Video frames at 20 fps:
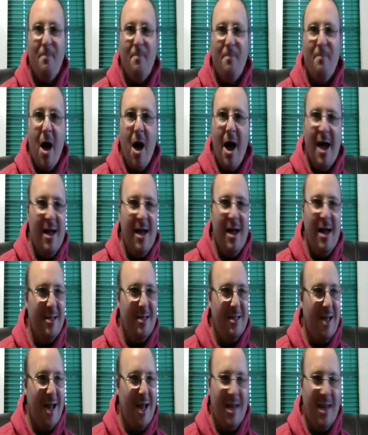but
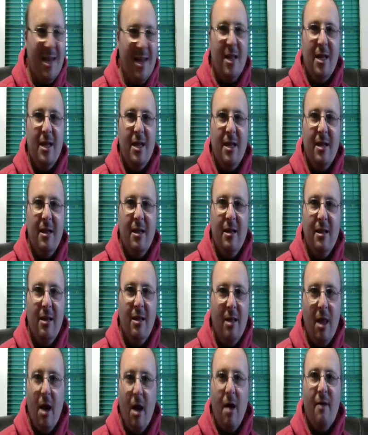I didn't
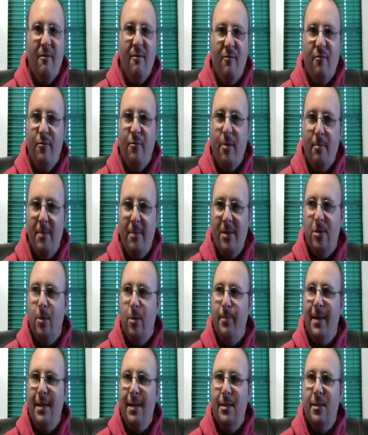love the
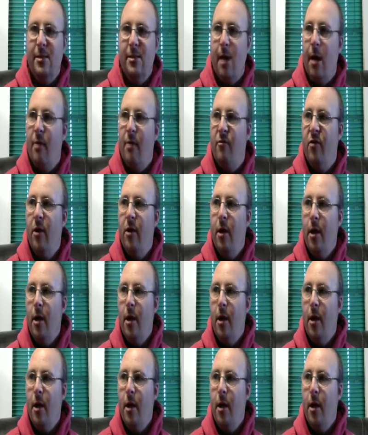Mr. Bean stuff.